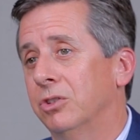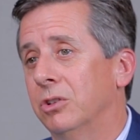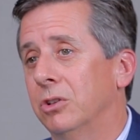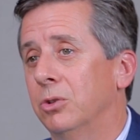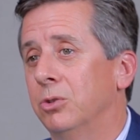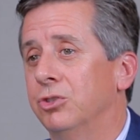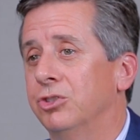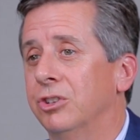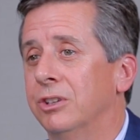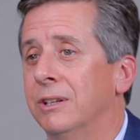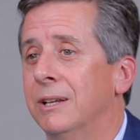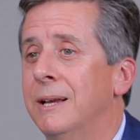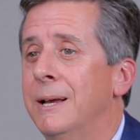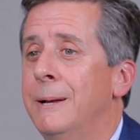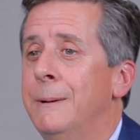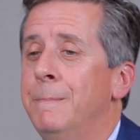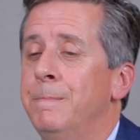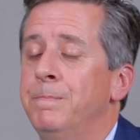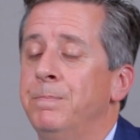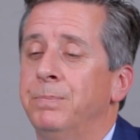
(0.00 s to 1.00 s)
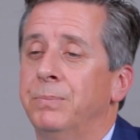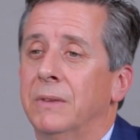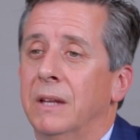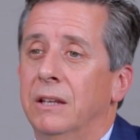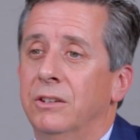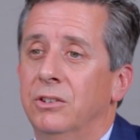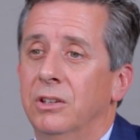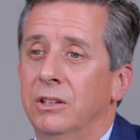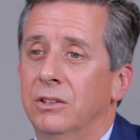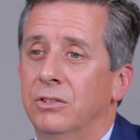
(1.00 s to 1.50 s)
solution,
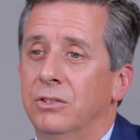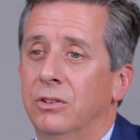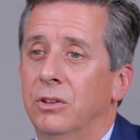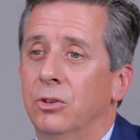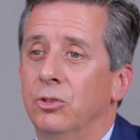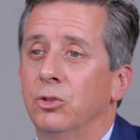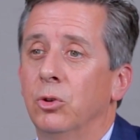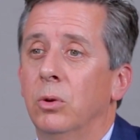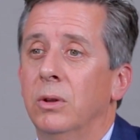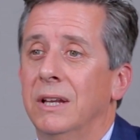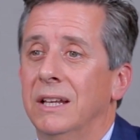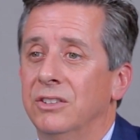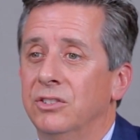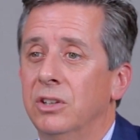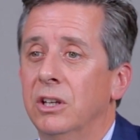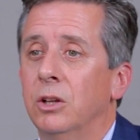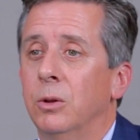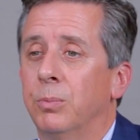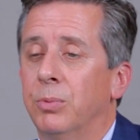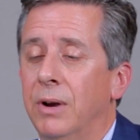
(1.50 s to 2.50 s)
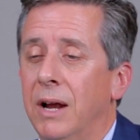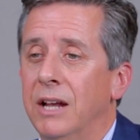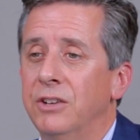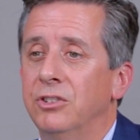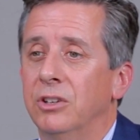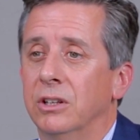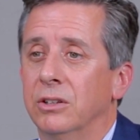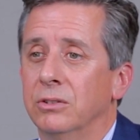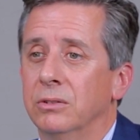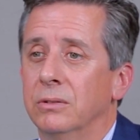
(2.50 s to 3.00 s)
since there's only a single
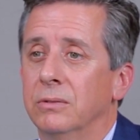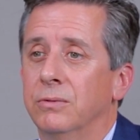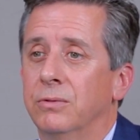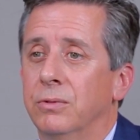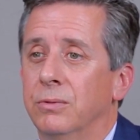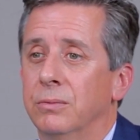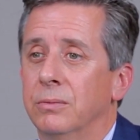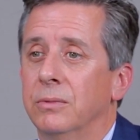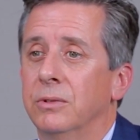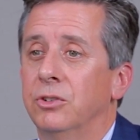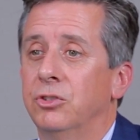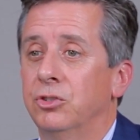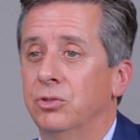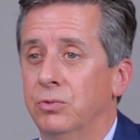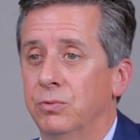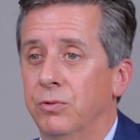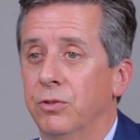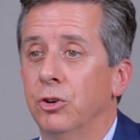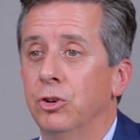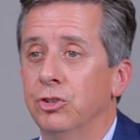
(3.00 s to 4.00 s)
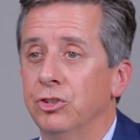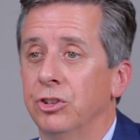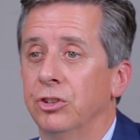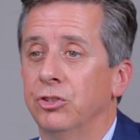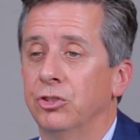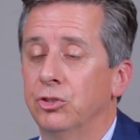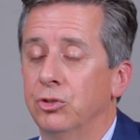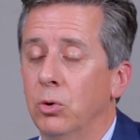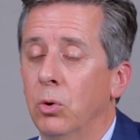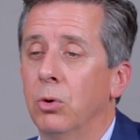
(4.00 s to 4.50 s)
project version
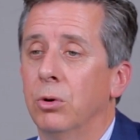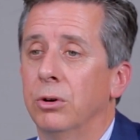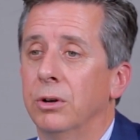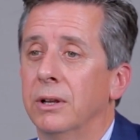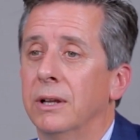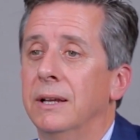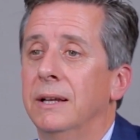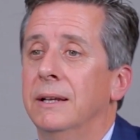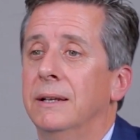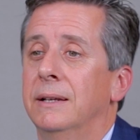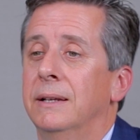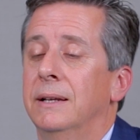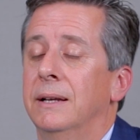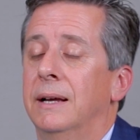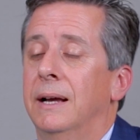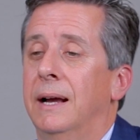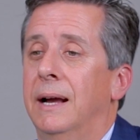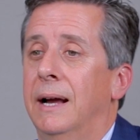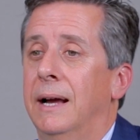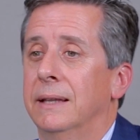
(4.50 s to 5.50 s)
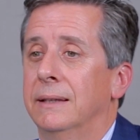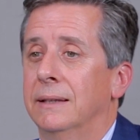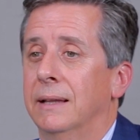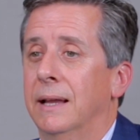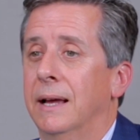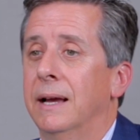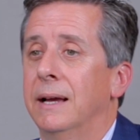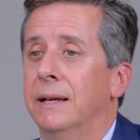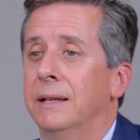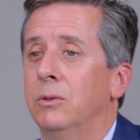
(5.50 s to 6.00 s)
stored
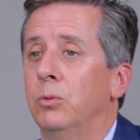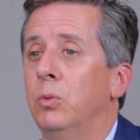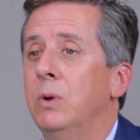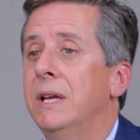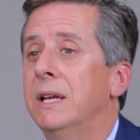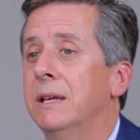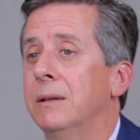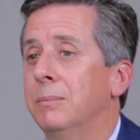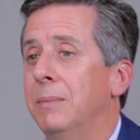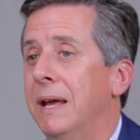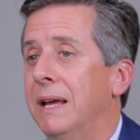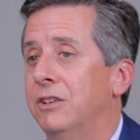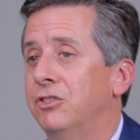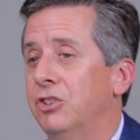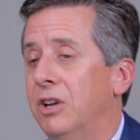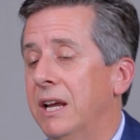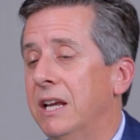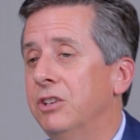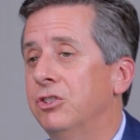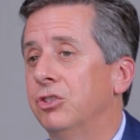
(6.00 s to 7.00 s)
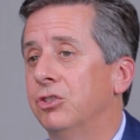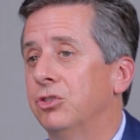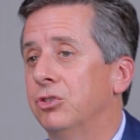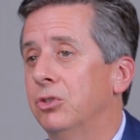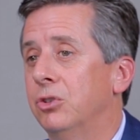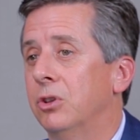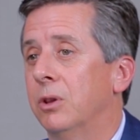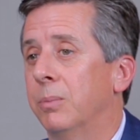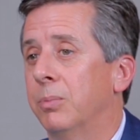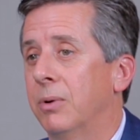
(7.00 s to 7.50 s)
online, we can make changes
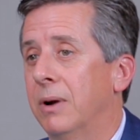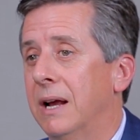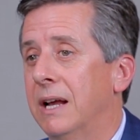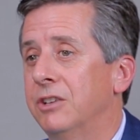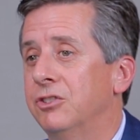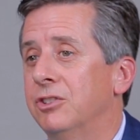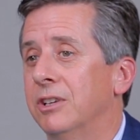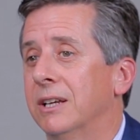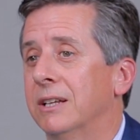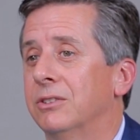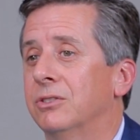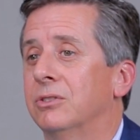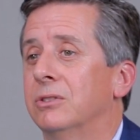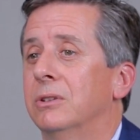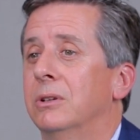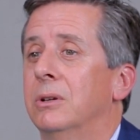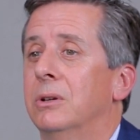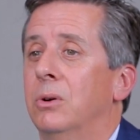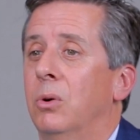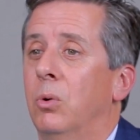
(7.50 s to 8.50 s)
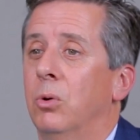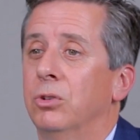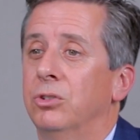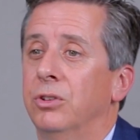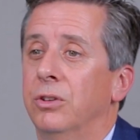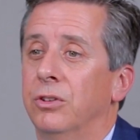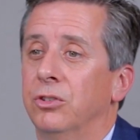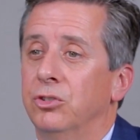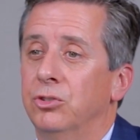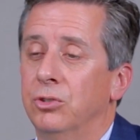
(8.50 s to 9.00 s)
to the projects or
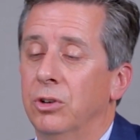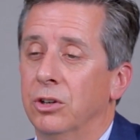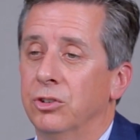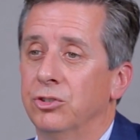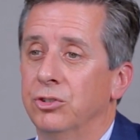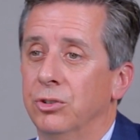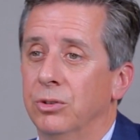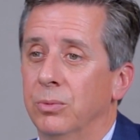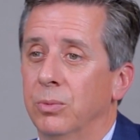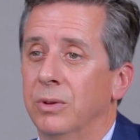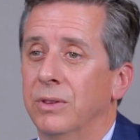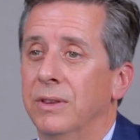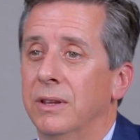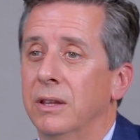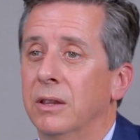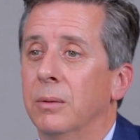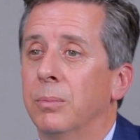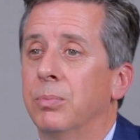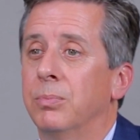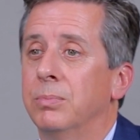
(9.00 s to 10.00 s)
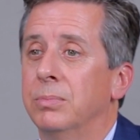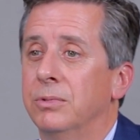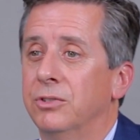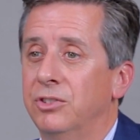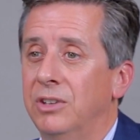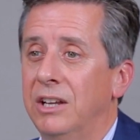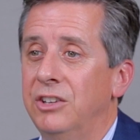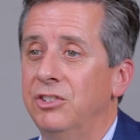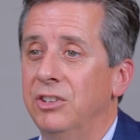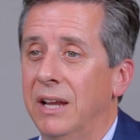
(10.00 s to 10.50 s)
to the structure within the
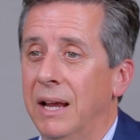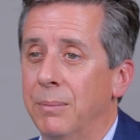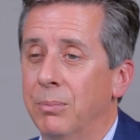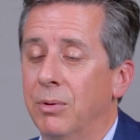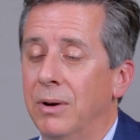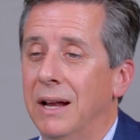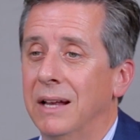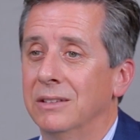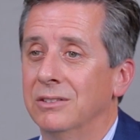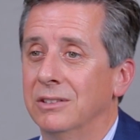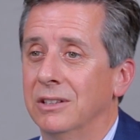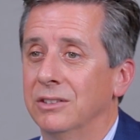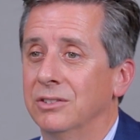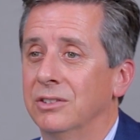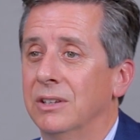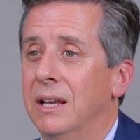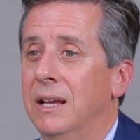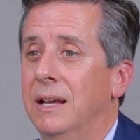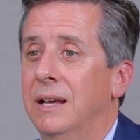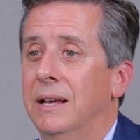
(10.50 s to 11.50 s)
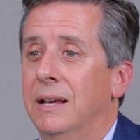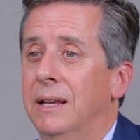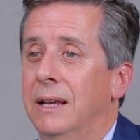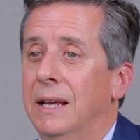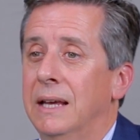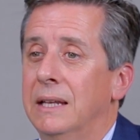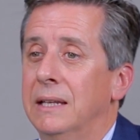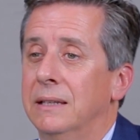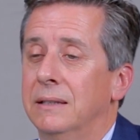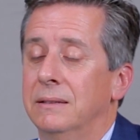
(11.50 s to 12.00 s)
stage and gate process
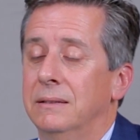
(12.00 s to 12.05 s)
and